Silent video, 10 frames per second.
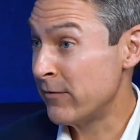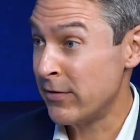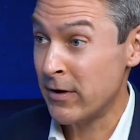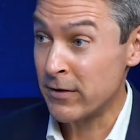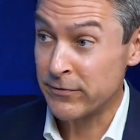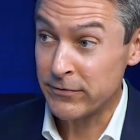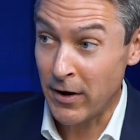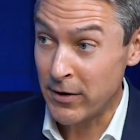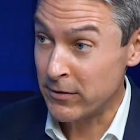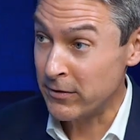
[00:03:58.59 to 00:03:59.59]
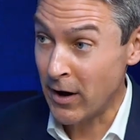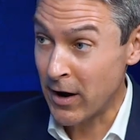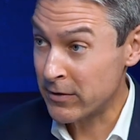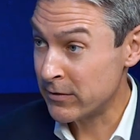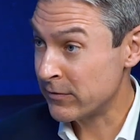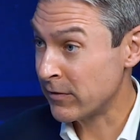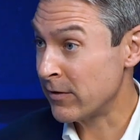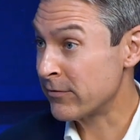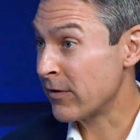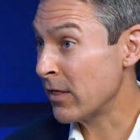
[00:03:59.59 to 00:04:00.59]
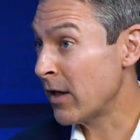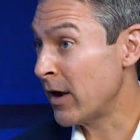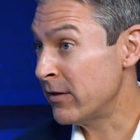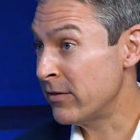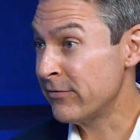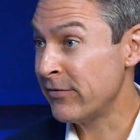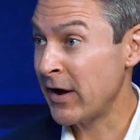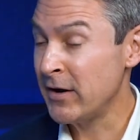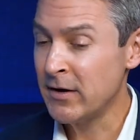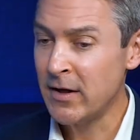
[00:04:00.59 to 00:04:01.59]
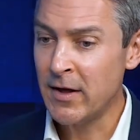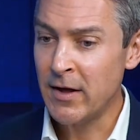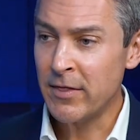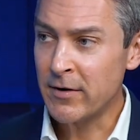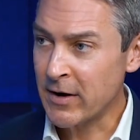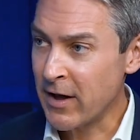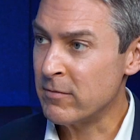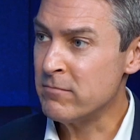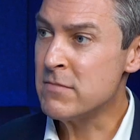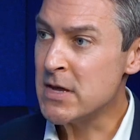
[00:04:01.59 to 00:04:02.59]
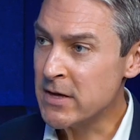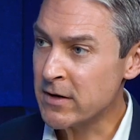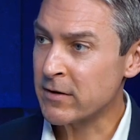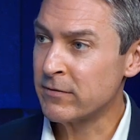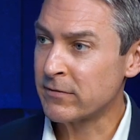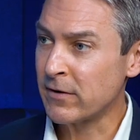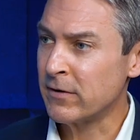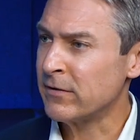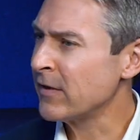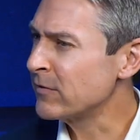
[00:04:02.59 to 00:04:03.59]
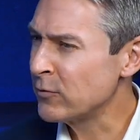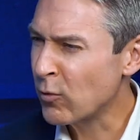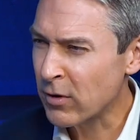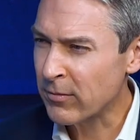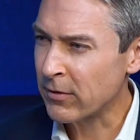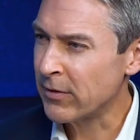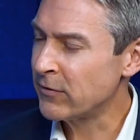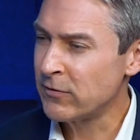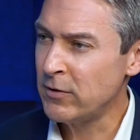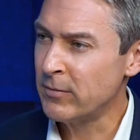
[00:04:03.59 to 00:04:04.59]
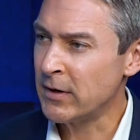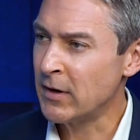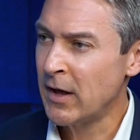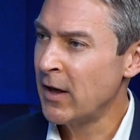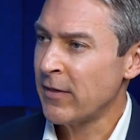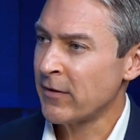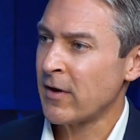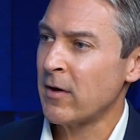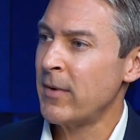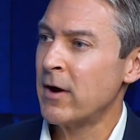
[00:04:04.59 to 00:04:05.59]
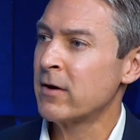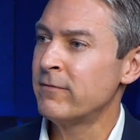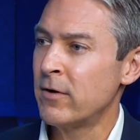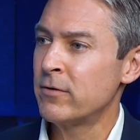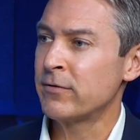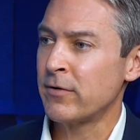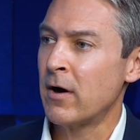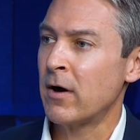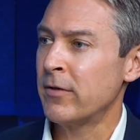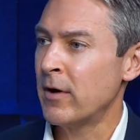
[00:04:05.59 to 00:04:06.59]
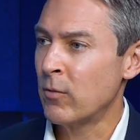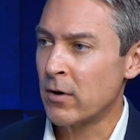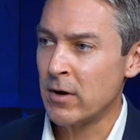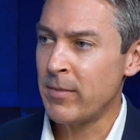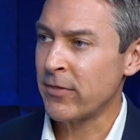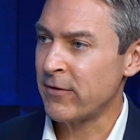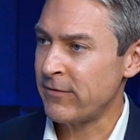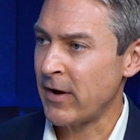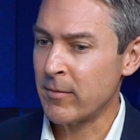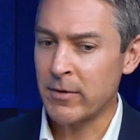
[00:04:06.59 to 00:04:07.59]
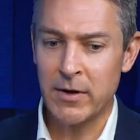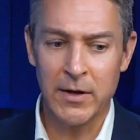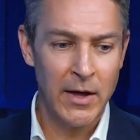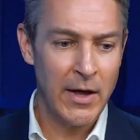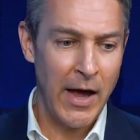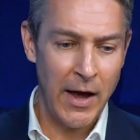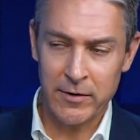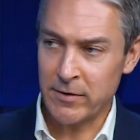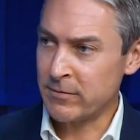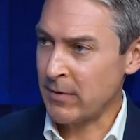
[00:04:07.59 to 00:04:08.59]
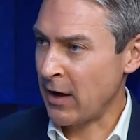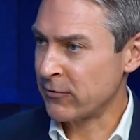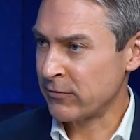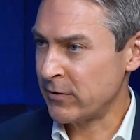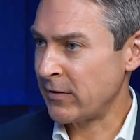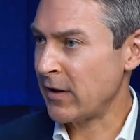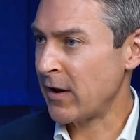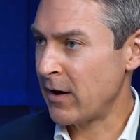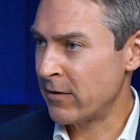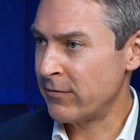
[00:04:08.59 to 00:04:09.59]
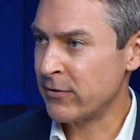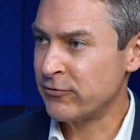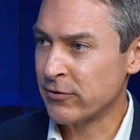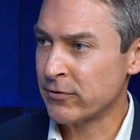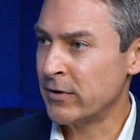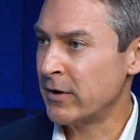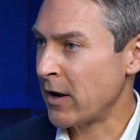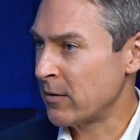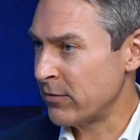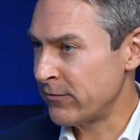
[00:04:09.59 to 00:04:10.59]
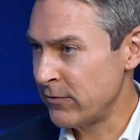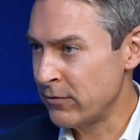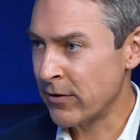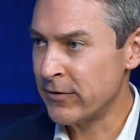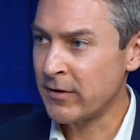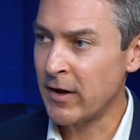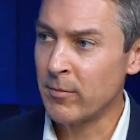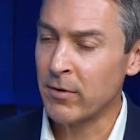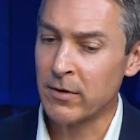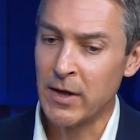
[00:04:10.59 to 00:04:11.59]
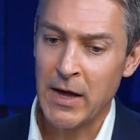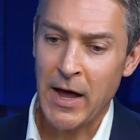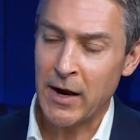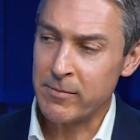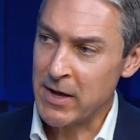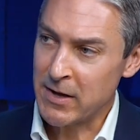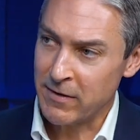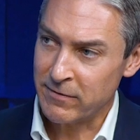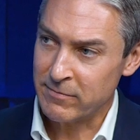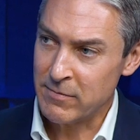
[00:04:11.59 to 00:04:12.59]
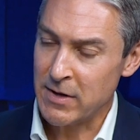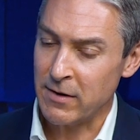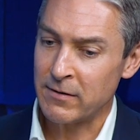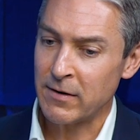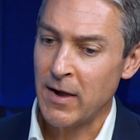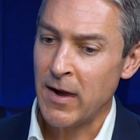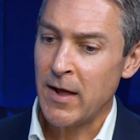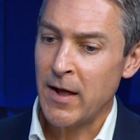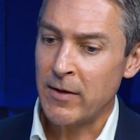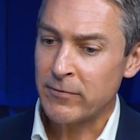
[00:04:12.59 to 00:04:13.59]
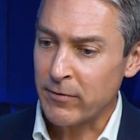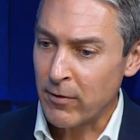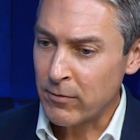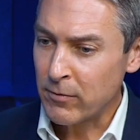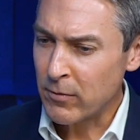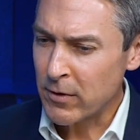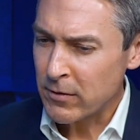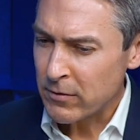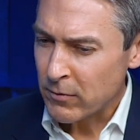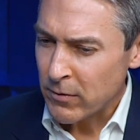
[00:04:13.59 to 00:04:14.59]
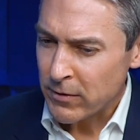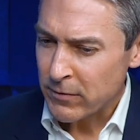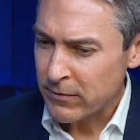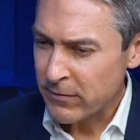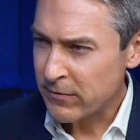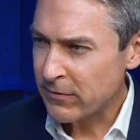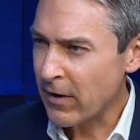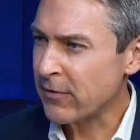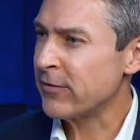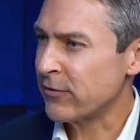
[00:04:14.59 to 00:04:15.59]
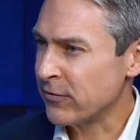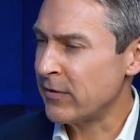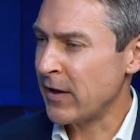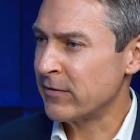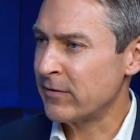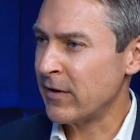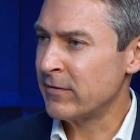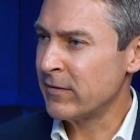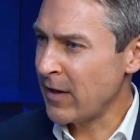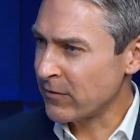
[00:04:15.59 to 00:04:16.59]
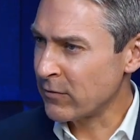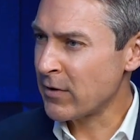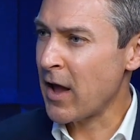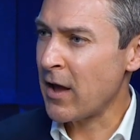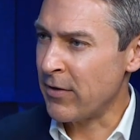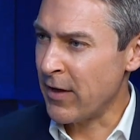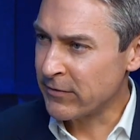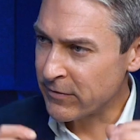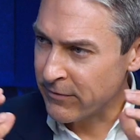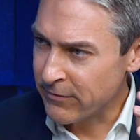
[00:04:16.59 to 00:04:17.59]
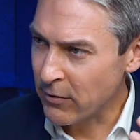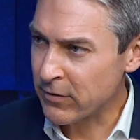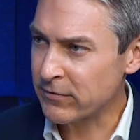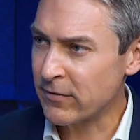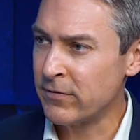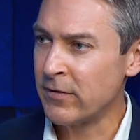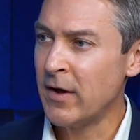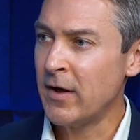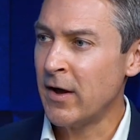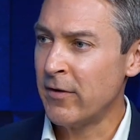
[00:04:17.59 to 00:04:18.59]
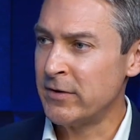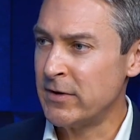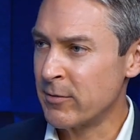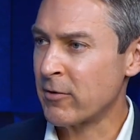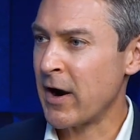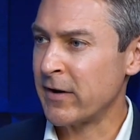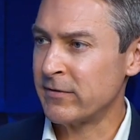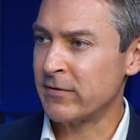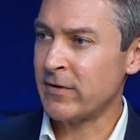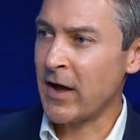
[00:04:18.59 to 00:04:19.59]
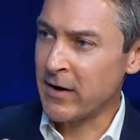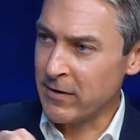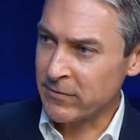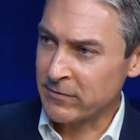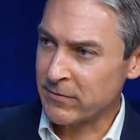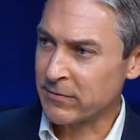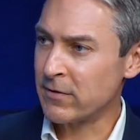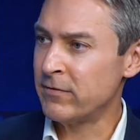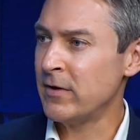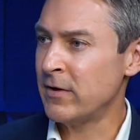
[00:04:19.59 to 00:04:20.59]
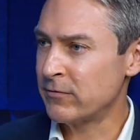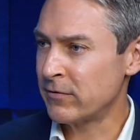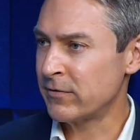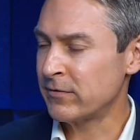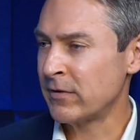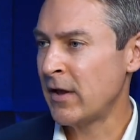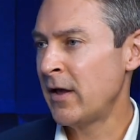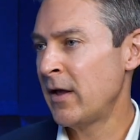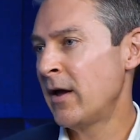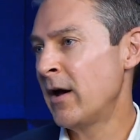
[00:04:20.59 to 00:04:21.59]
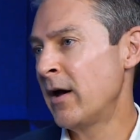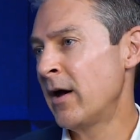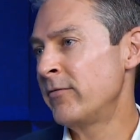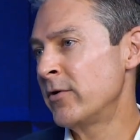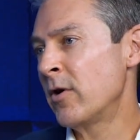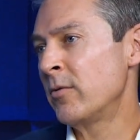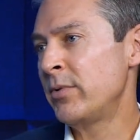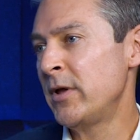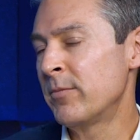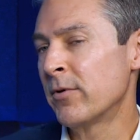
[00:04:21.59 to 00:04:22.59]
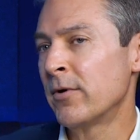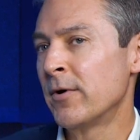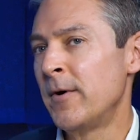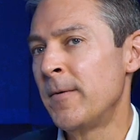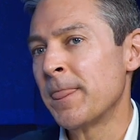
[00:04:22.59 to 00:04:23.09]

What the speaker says: If their son or daughter is on the front line of the fight, they're going immediate concerns. That's normal. That's human. That's how American voters are. They worry about their family, how to actually take care of their children, how to put food on the table, how to make ends meet. And so we're selfish in that sense, and that's okay. That's the focus of a democratic society, is to serve the interests of your own people.